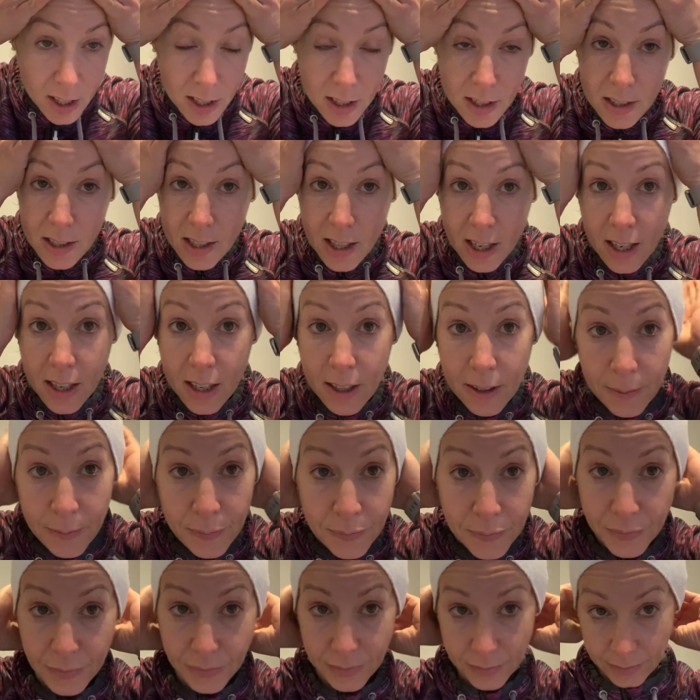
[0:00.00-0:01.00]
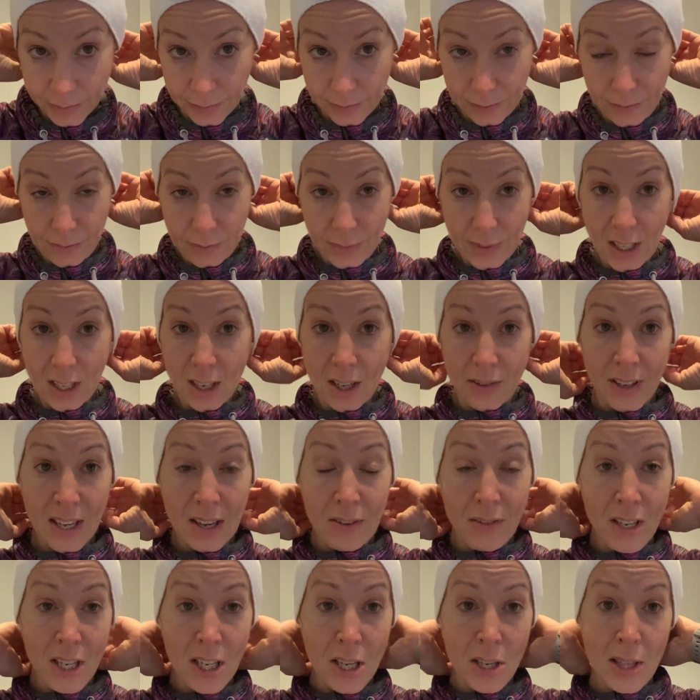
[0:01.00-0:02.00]
So I've
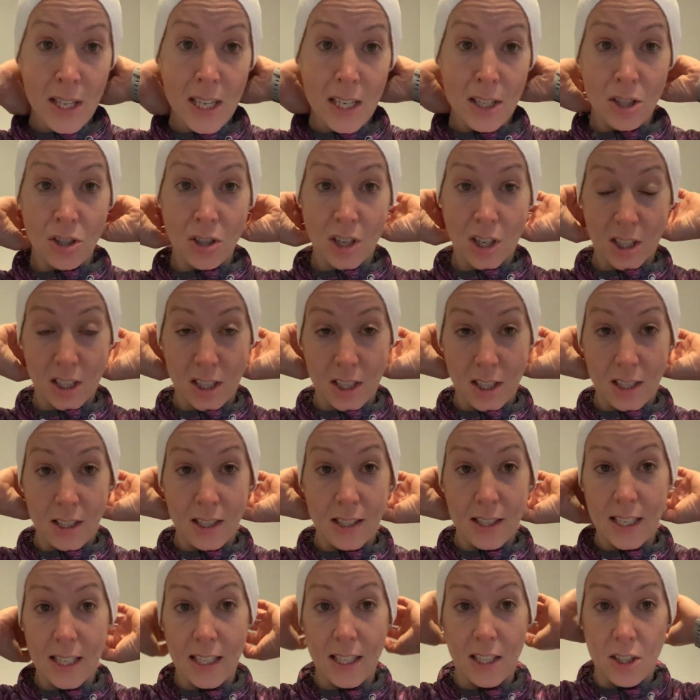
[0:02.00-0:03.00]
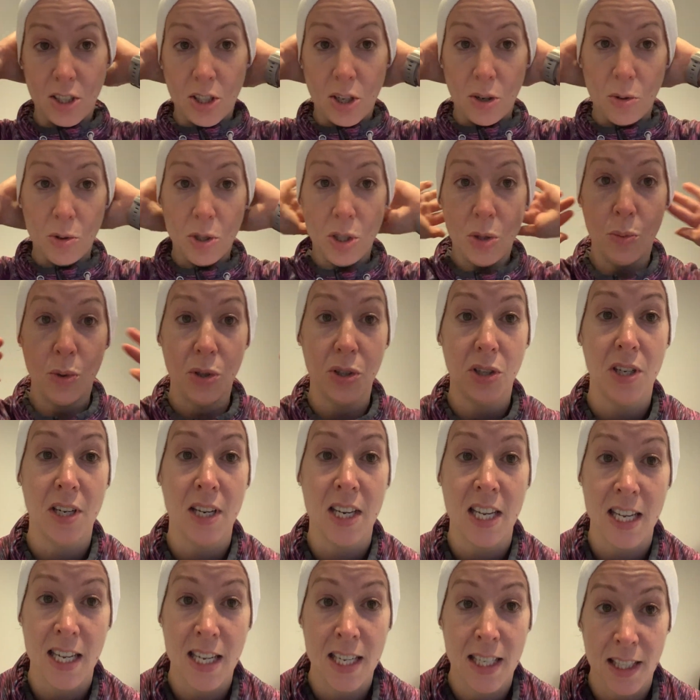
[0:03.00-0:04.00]
given you the instructions and told you what you
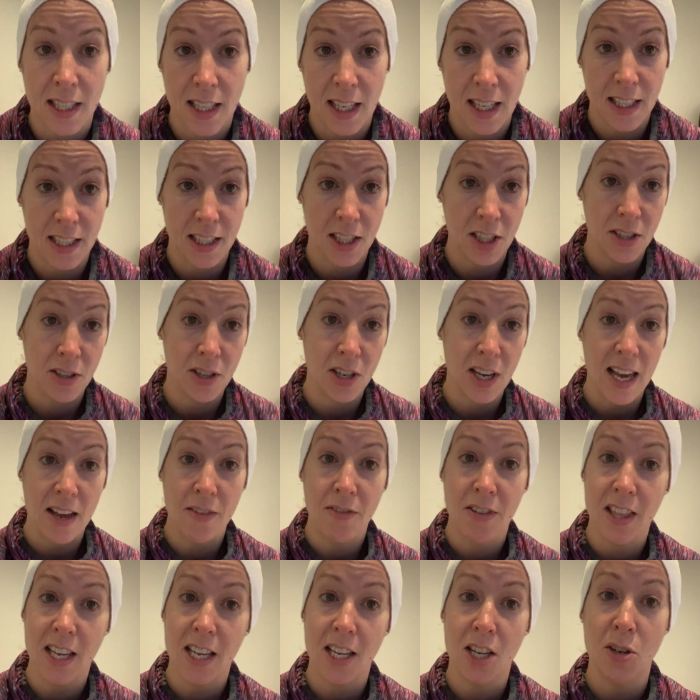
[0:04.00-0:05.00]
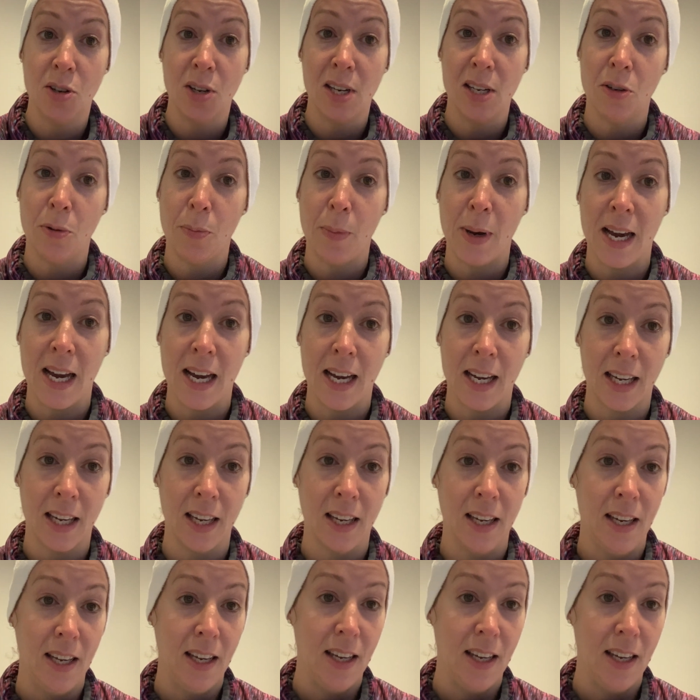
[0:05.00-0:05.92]
need and you get everything in your little pack.